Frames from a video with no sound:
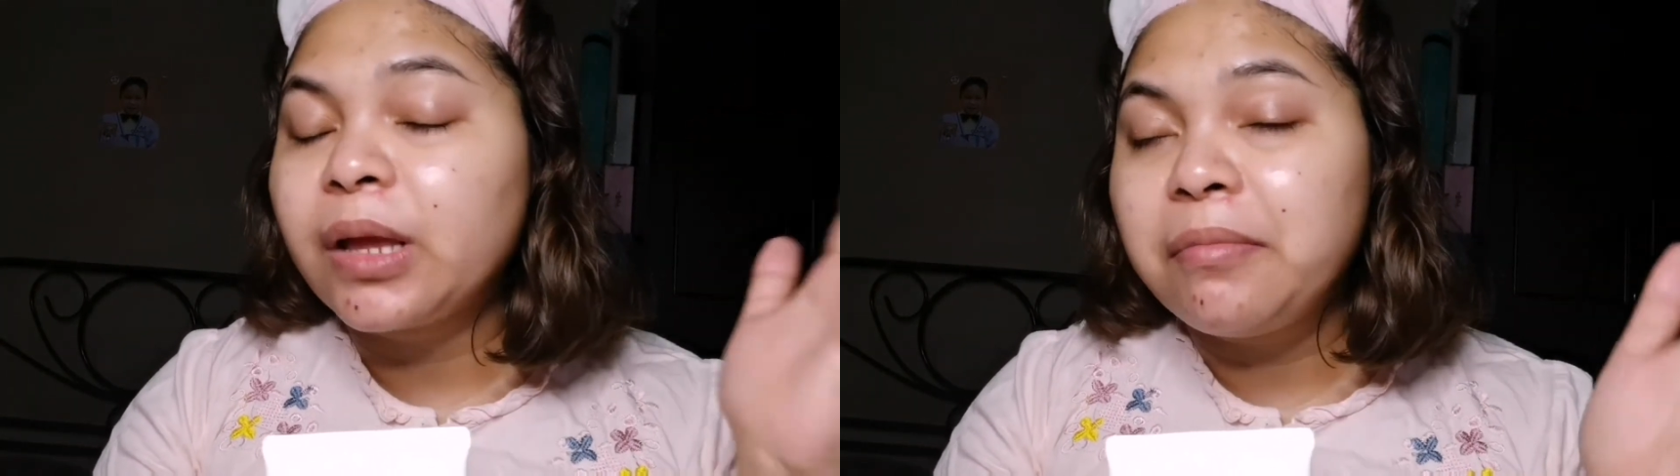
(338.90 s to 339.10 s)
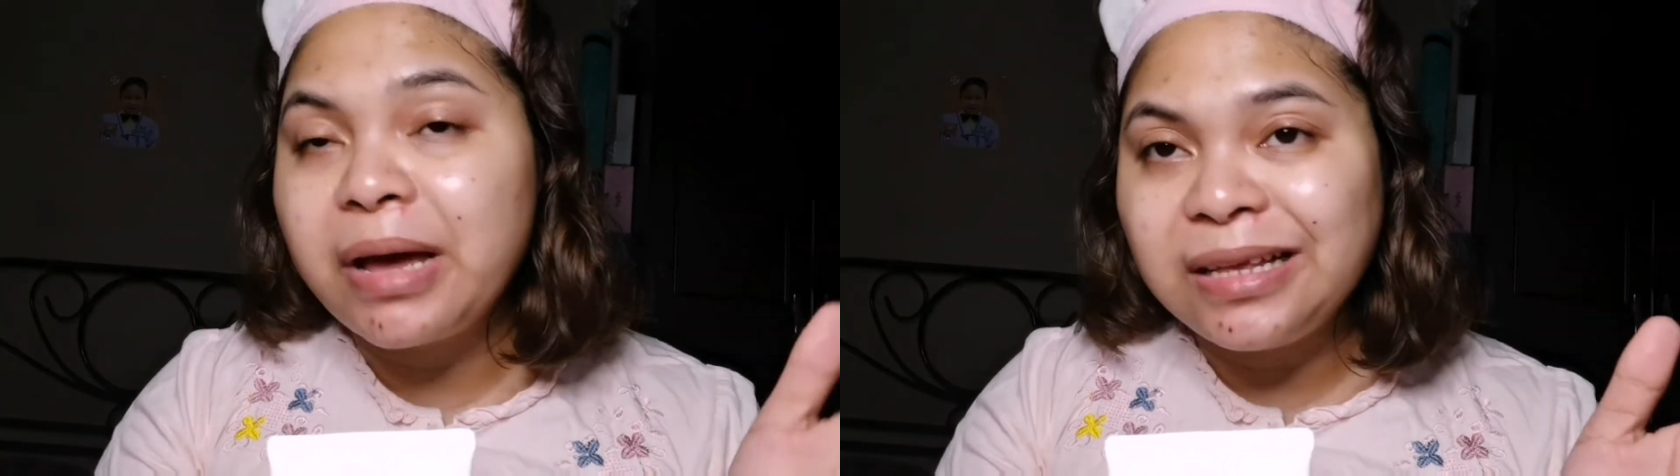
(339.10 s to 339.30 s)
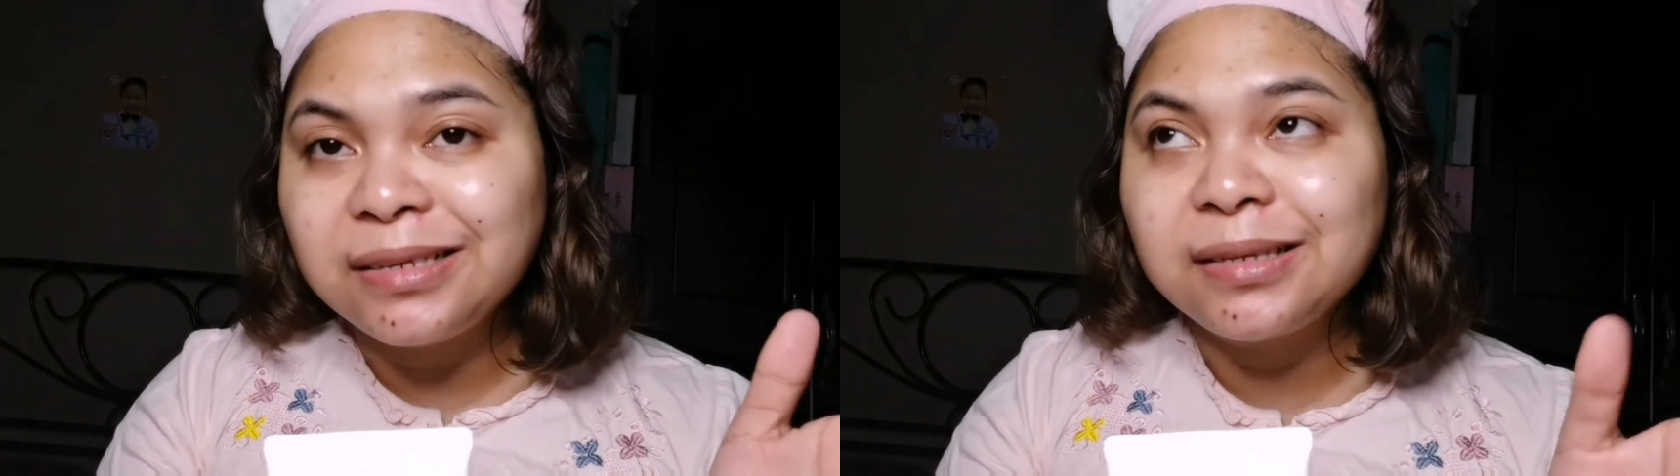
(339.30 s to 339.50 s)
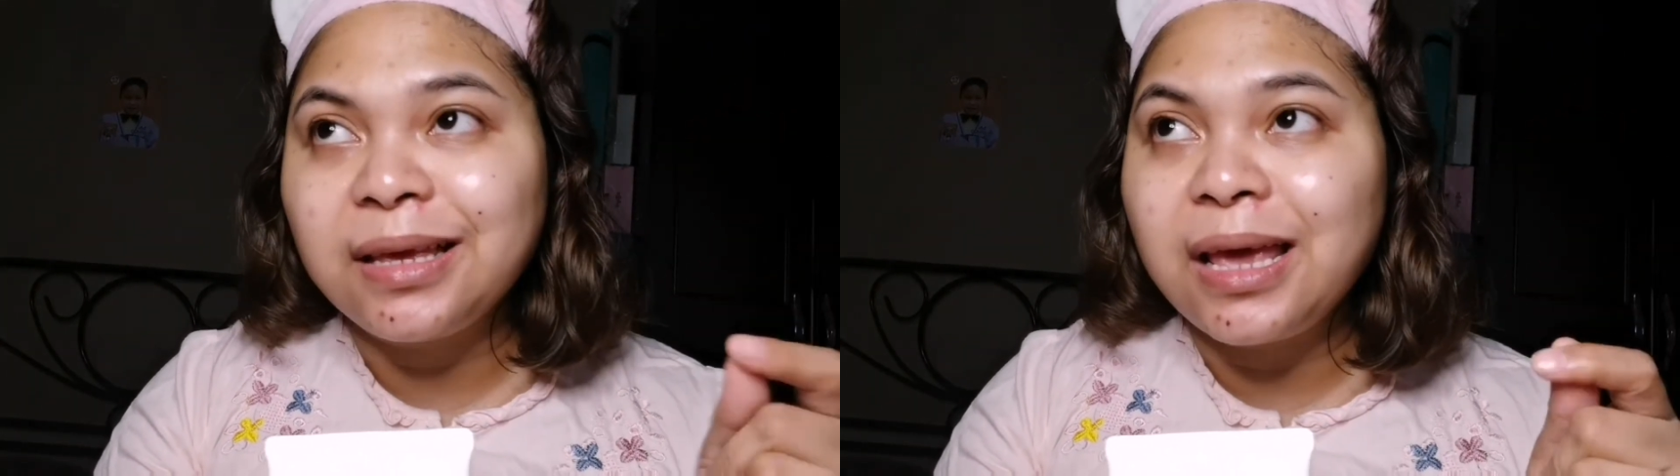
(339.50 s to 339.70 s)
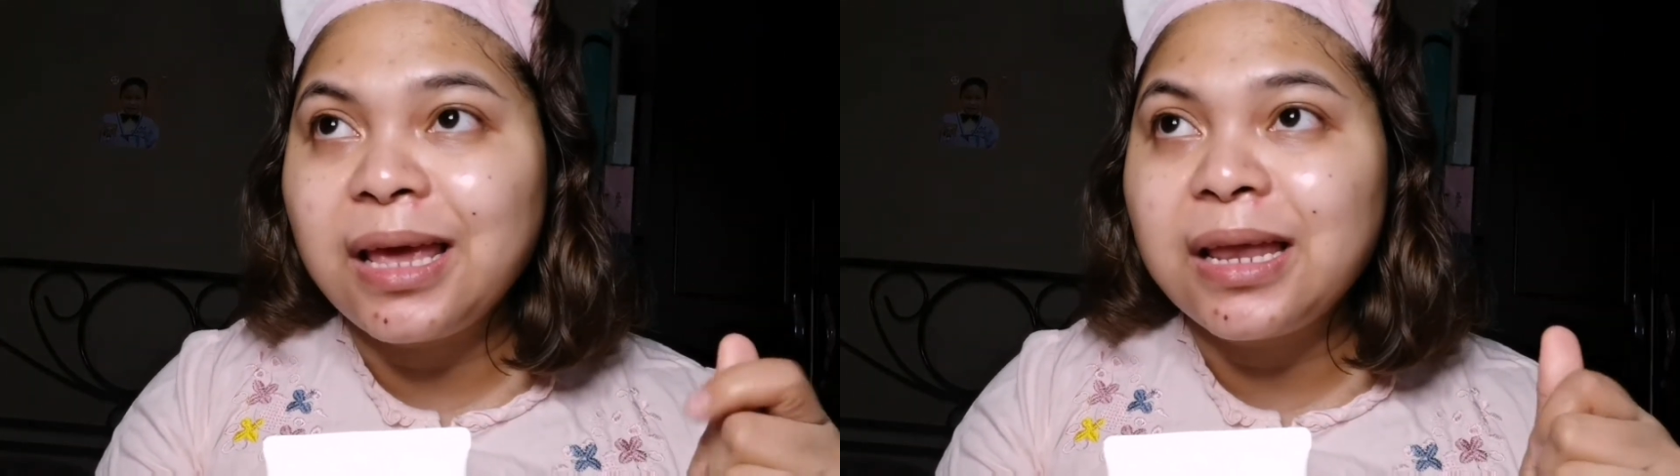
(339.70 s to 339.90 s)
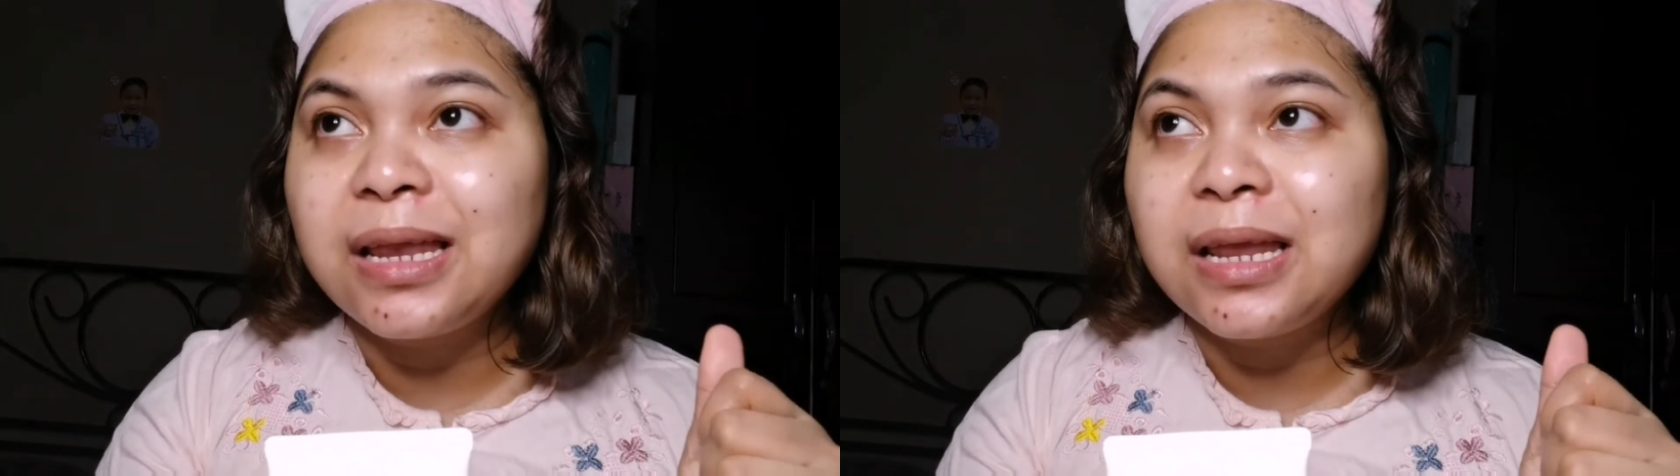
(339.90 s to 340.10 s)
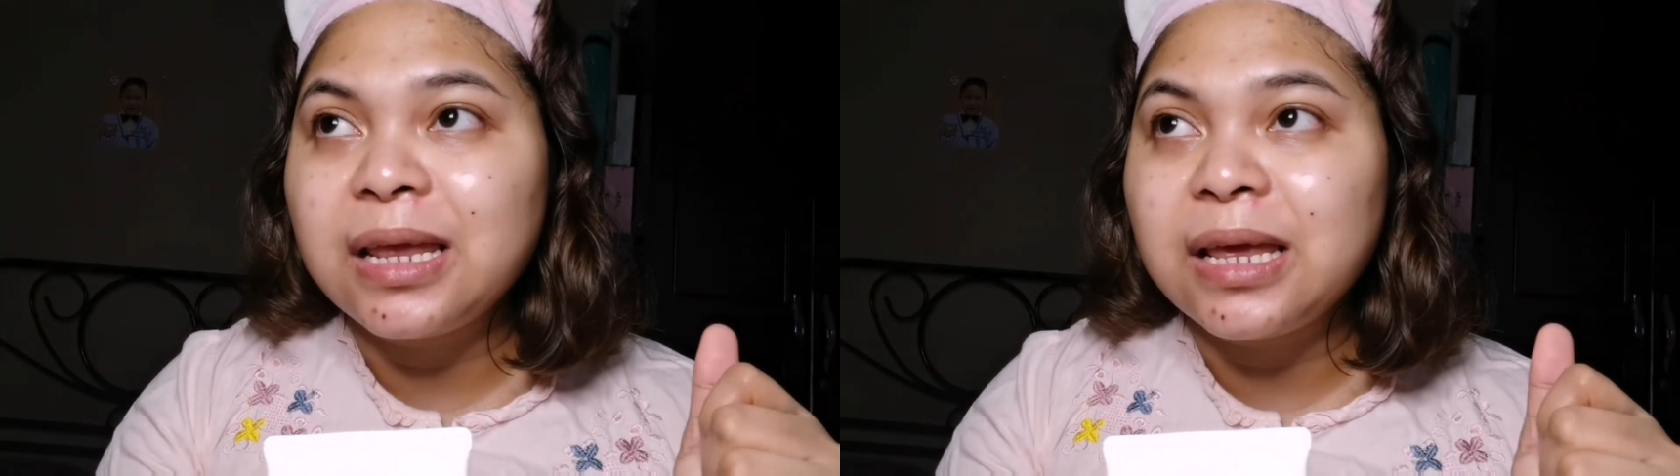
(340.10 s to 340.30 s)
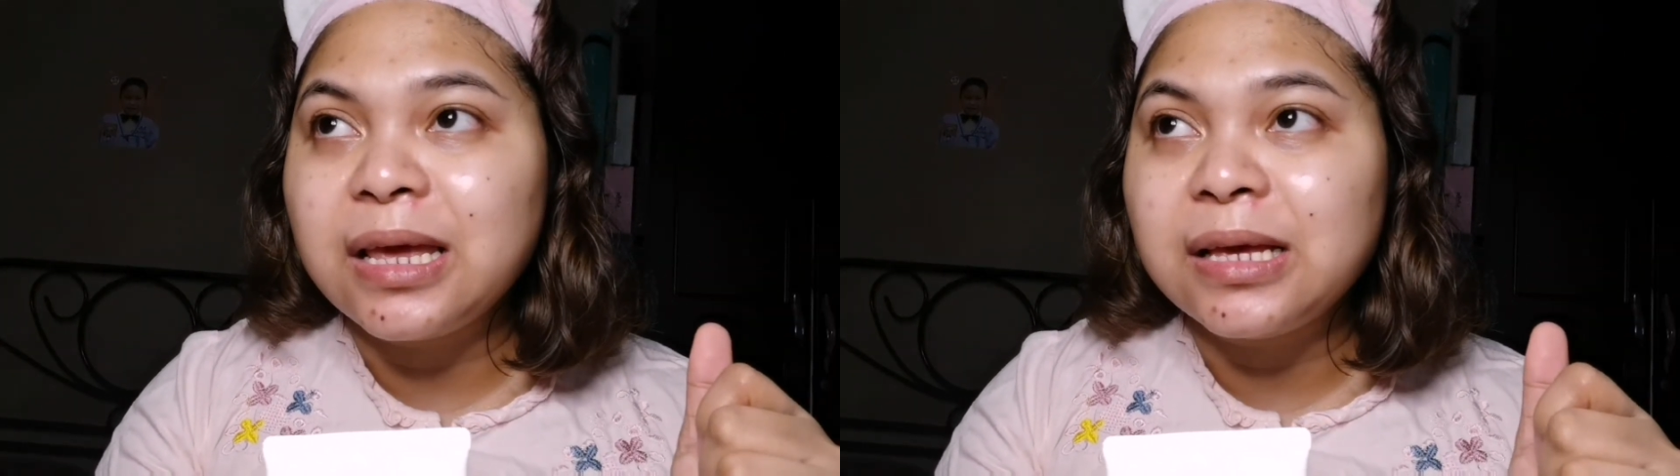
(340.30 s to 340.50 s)
my skin
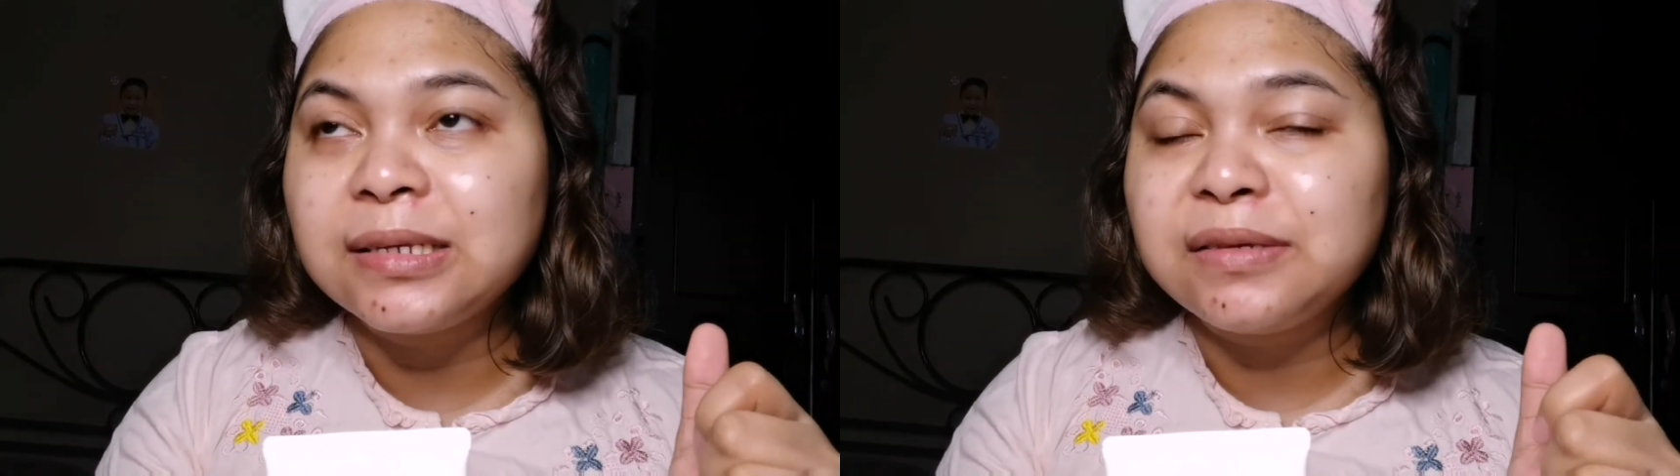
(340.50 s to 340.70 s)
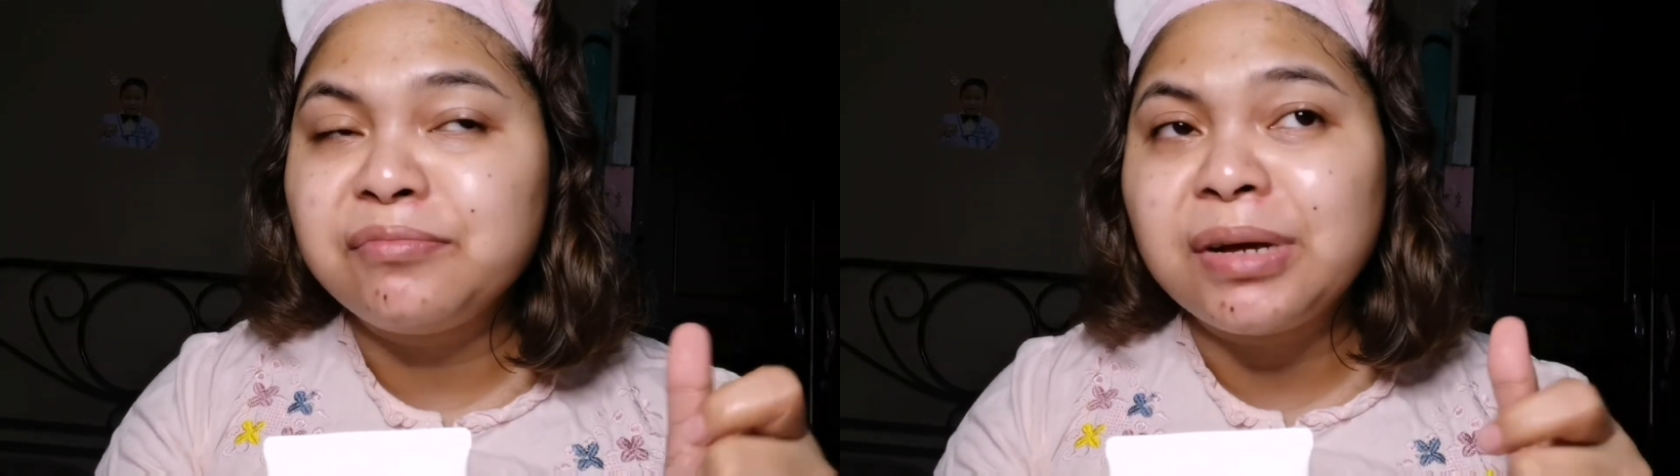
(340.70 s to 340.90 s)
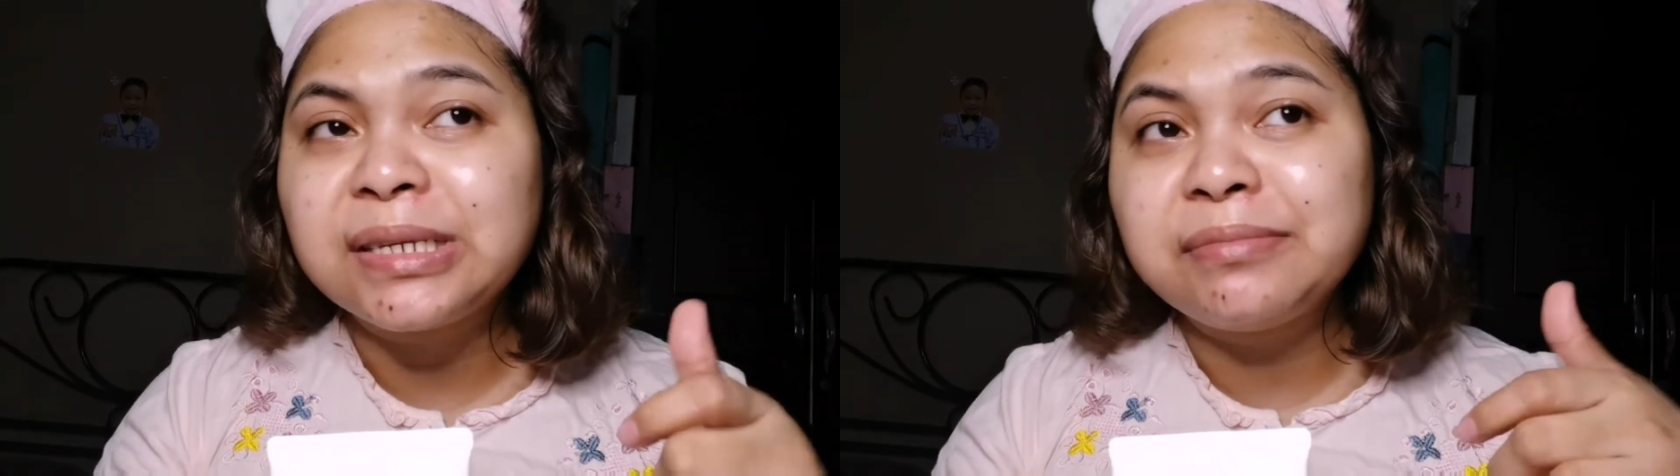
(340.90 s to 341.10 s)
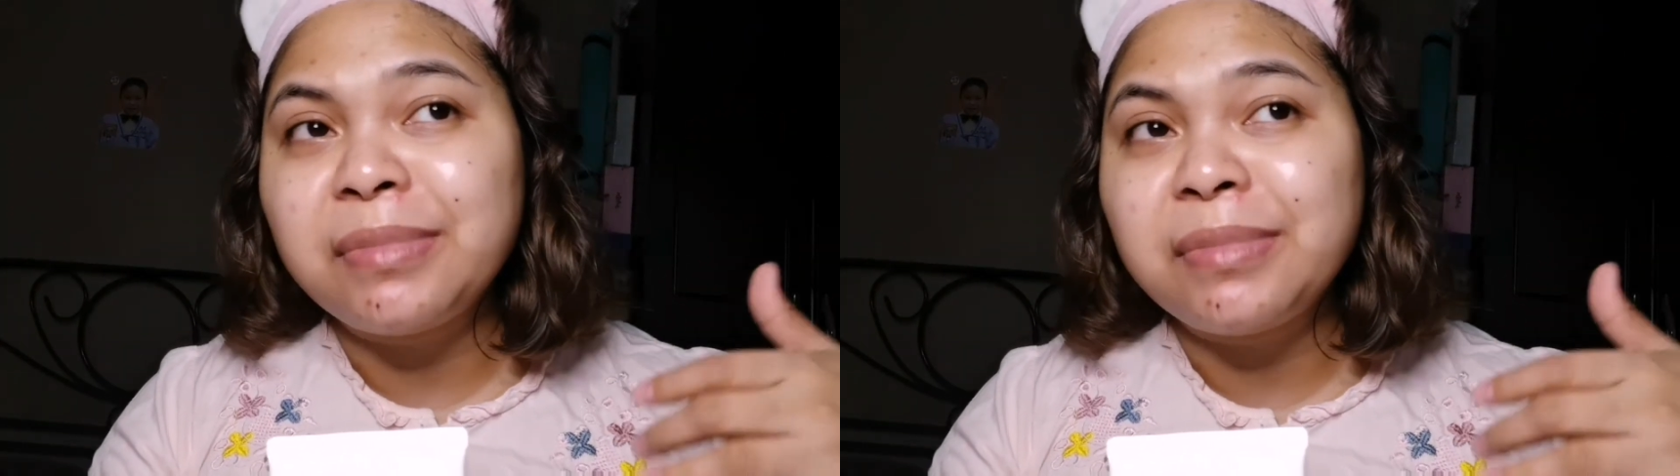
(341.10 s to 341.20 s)
is mas